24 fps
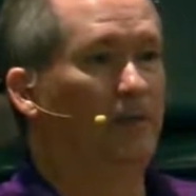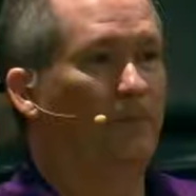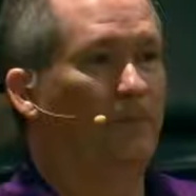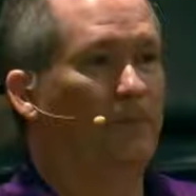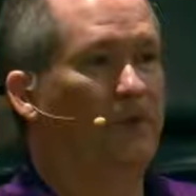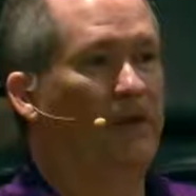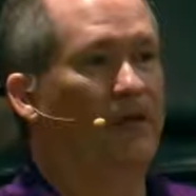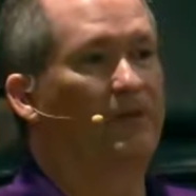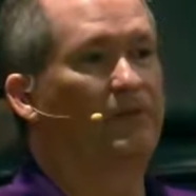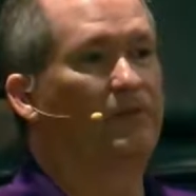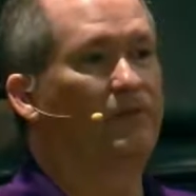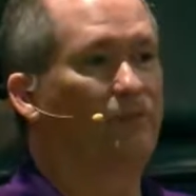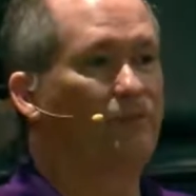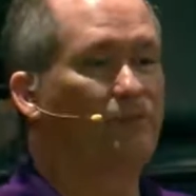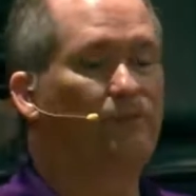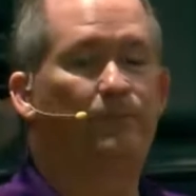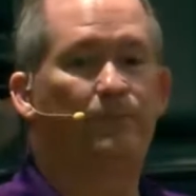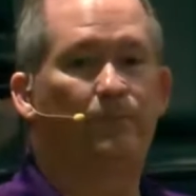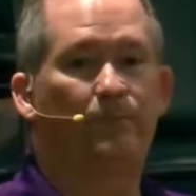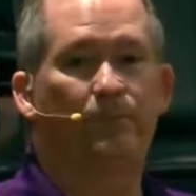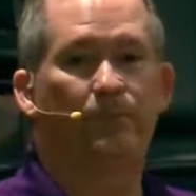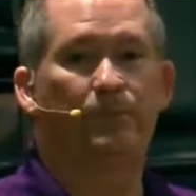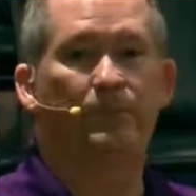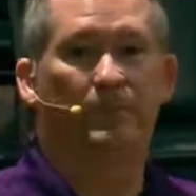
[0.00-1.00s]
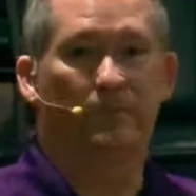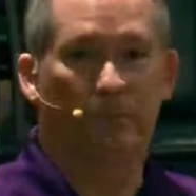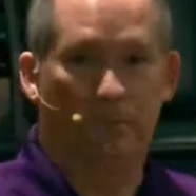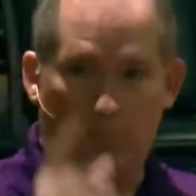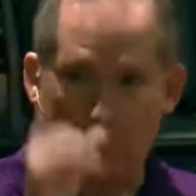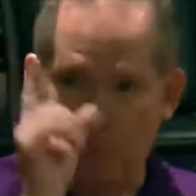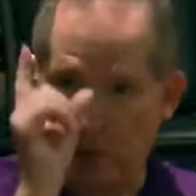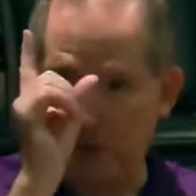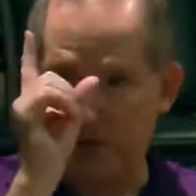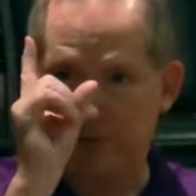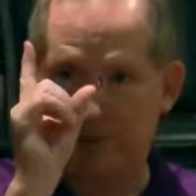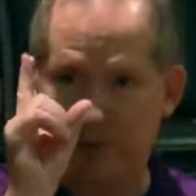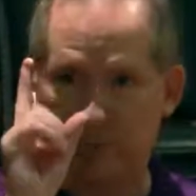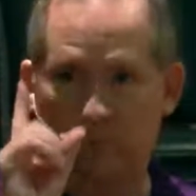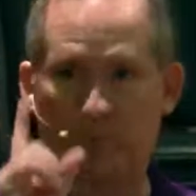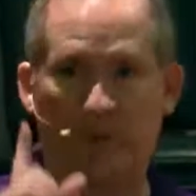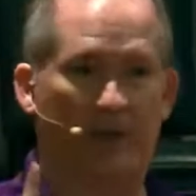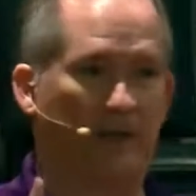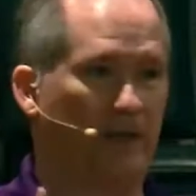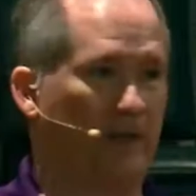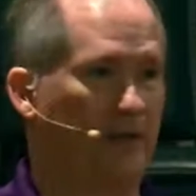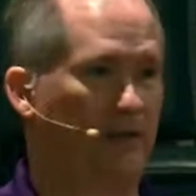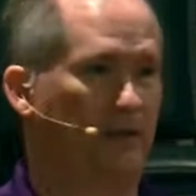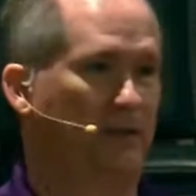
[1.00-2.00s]
That's once a
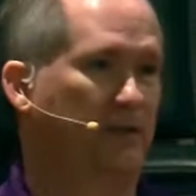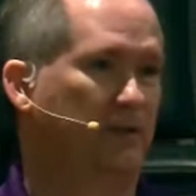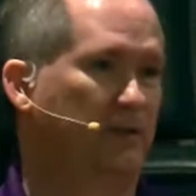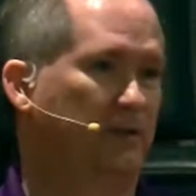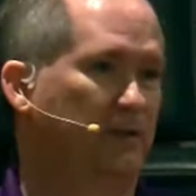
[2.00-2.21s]
week.